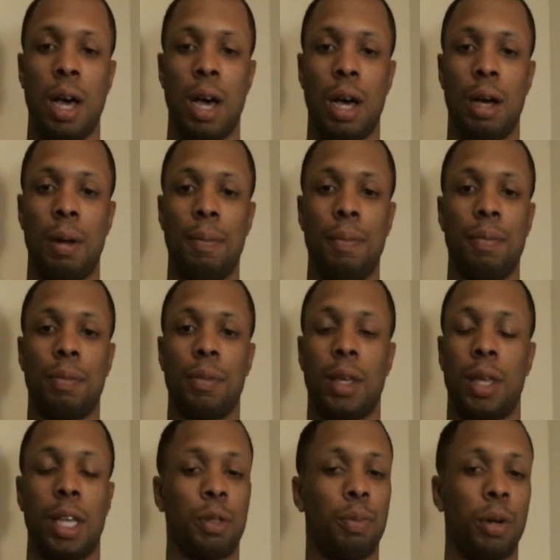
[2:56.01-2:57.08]
Um,
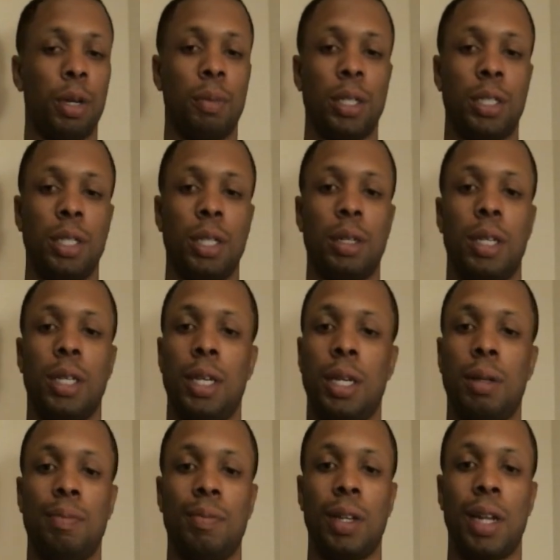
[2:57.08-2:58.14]
and that's pretty much it.
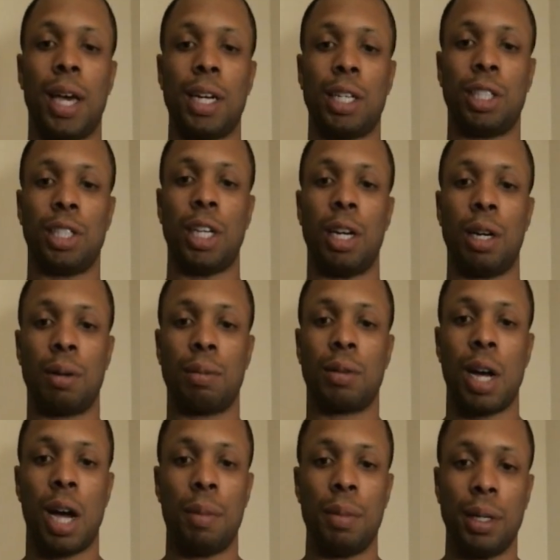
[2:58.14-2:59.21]
Again, like, share,
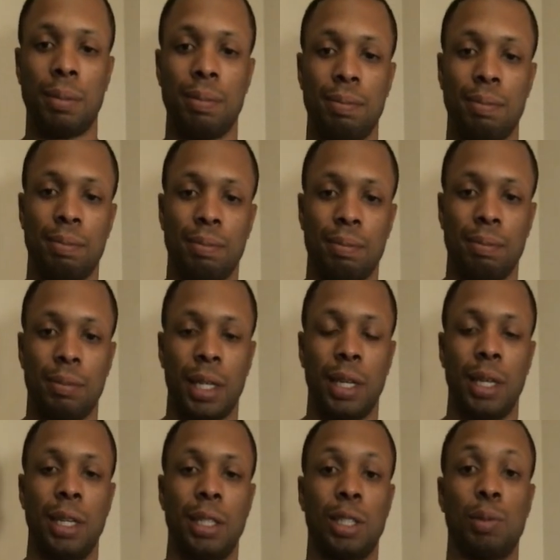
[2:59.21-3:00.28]
comment,
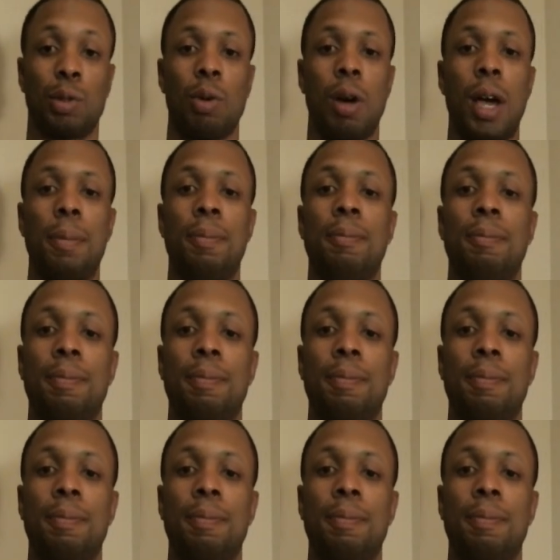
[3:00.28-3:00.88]
and subscribe.